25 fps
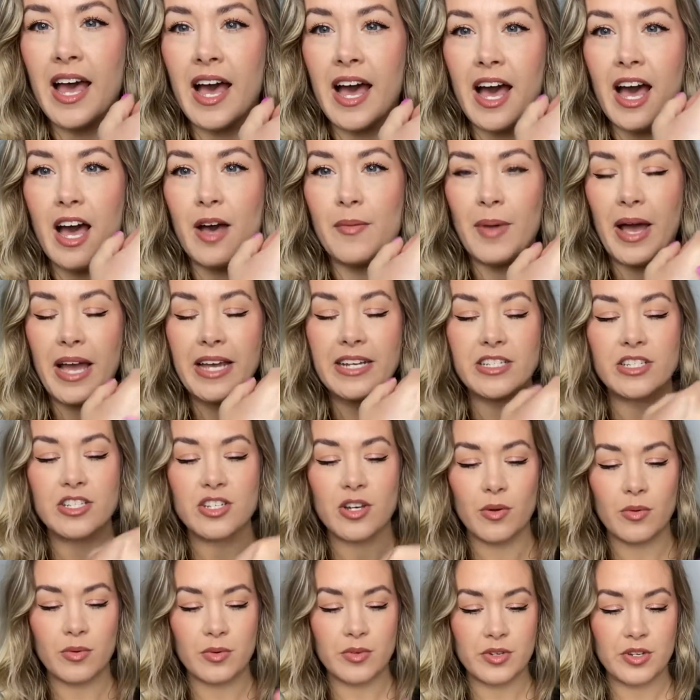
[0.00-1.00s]
Um, I
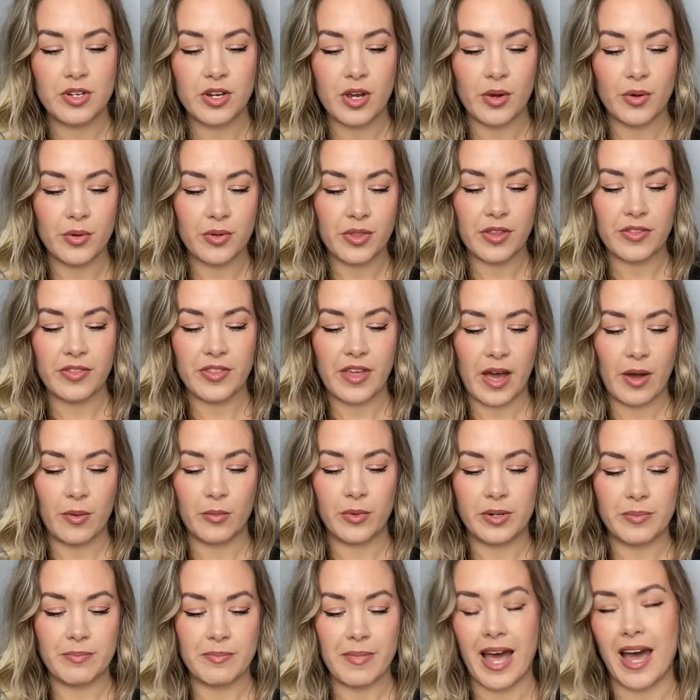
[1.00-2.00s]
don't know that that
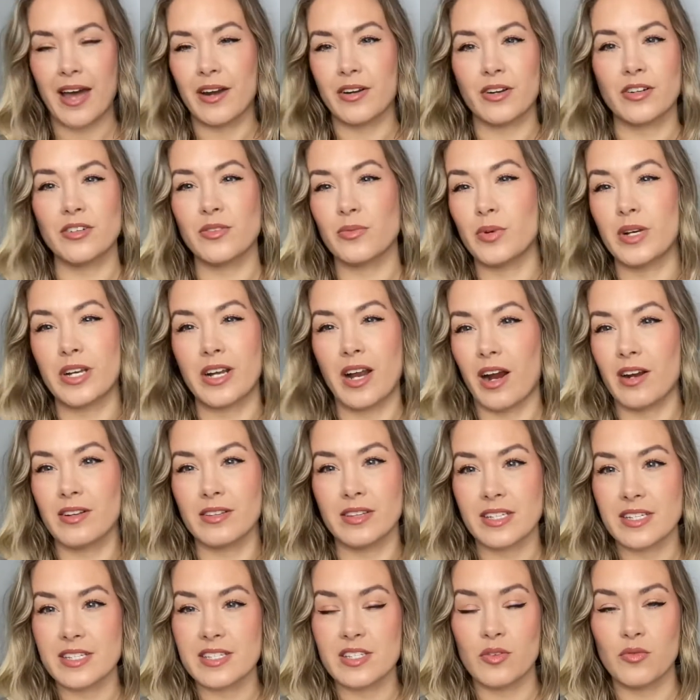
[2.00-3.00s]
would matter
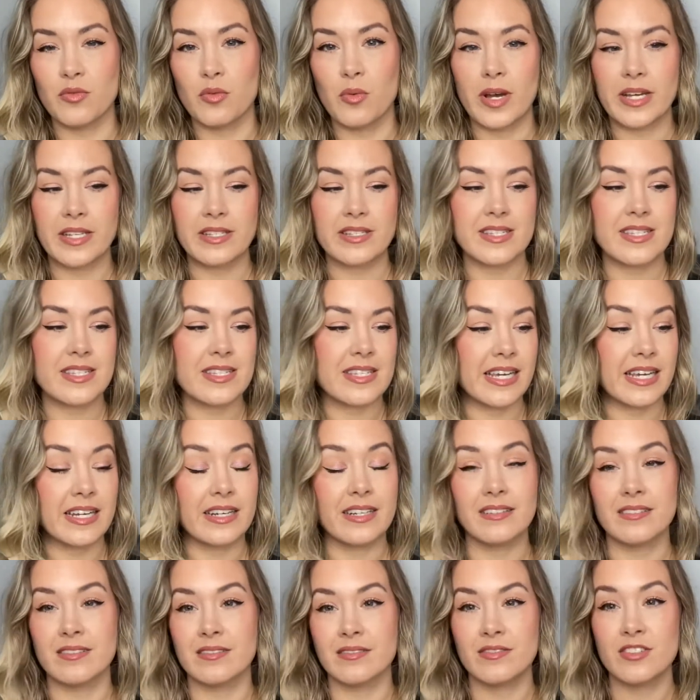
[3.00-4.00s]
regardless of what
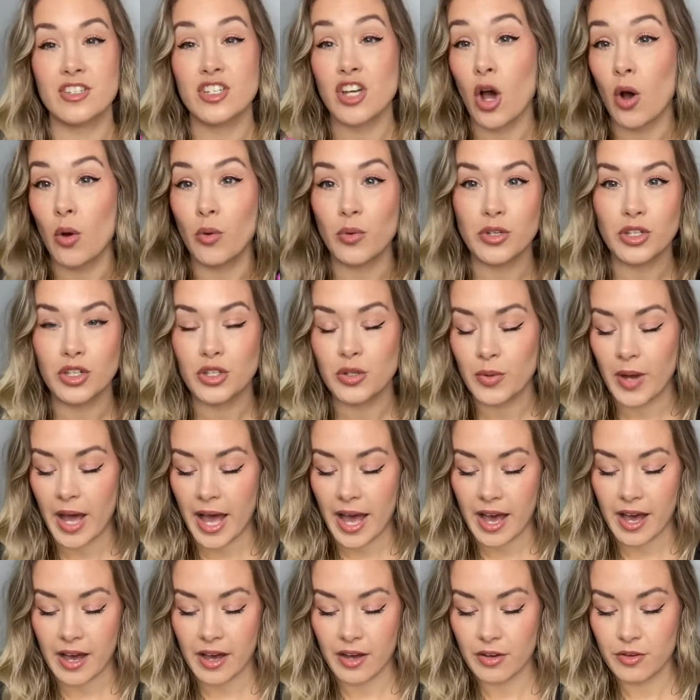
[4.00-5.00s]
skin tone you
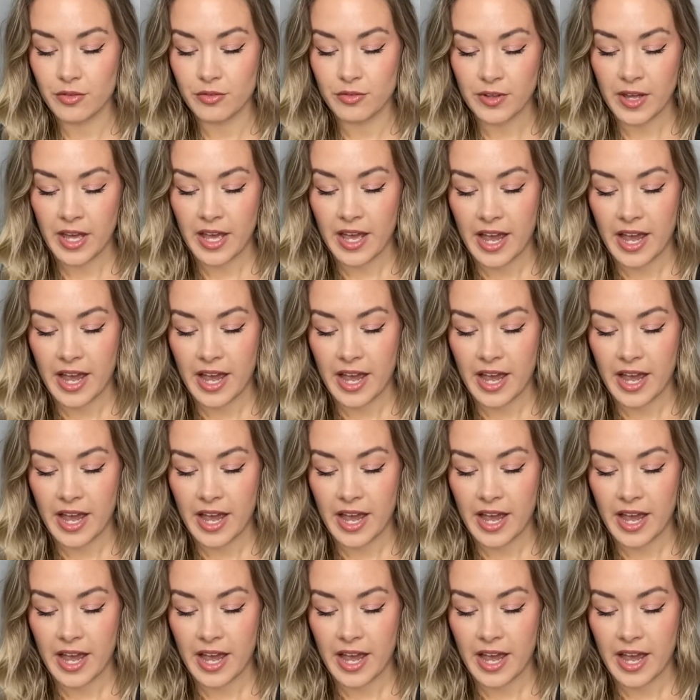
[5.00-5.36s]
have.